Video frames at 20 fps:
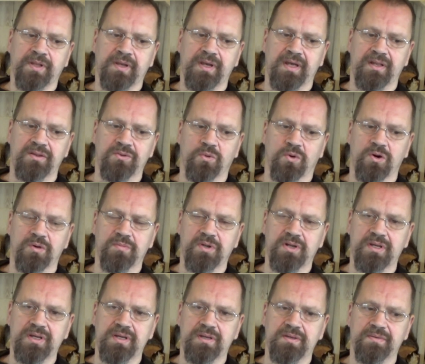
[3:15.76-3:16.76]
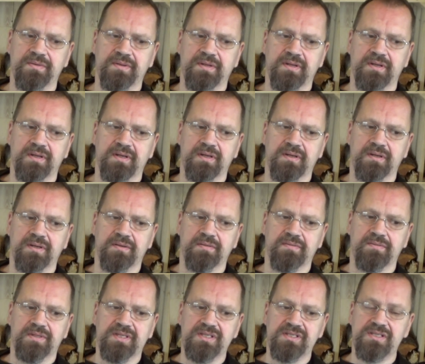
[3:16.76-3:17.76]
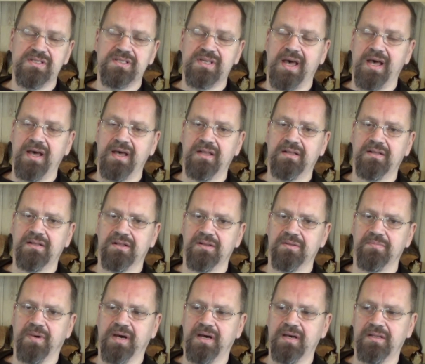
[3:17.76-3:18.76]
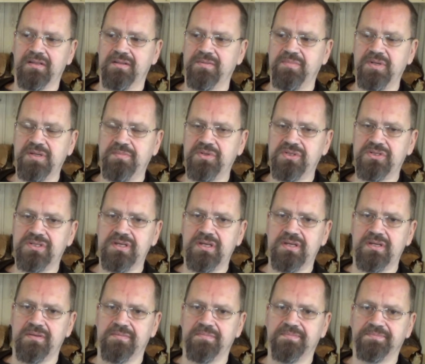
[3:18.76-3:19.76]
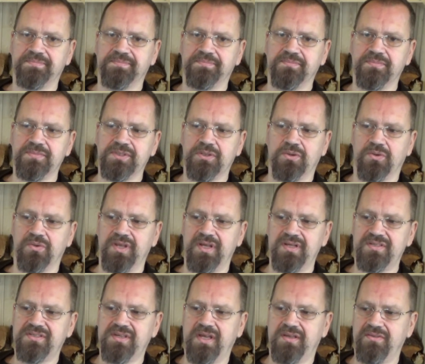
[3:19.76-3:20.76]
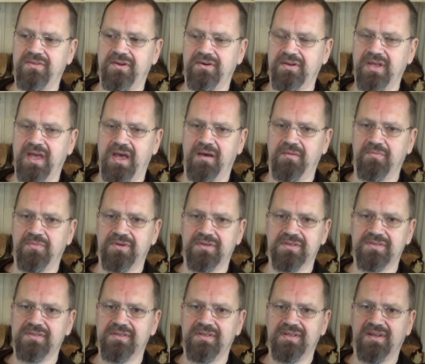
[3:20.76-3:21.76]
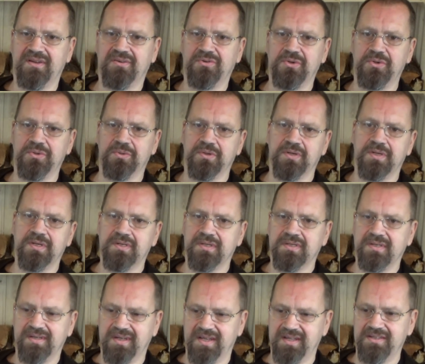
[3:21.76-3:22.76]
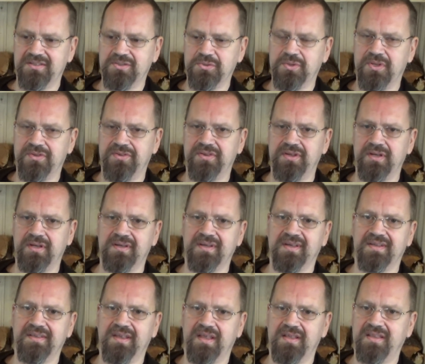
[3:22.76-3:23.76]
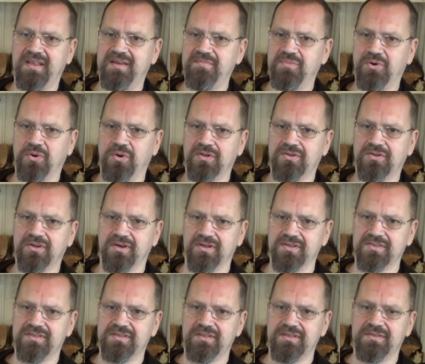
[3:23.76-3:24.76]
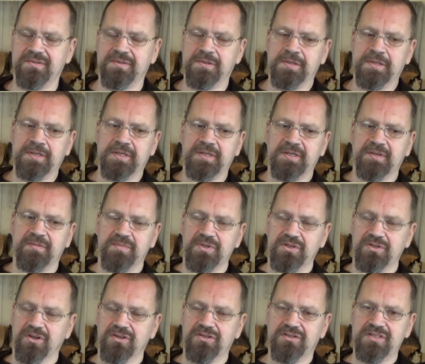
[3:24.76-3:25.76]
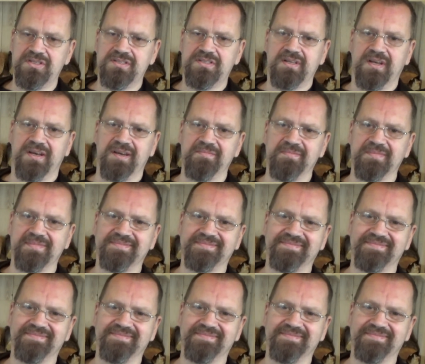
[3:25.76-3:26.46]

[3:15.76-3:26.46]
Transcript: And normally uh, this is handled by the BBC. You know, they send their cameras and their crew and do the thing and then they broadcast it. But not this time.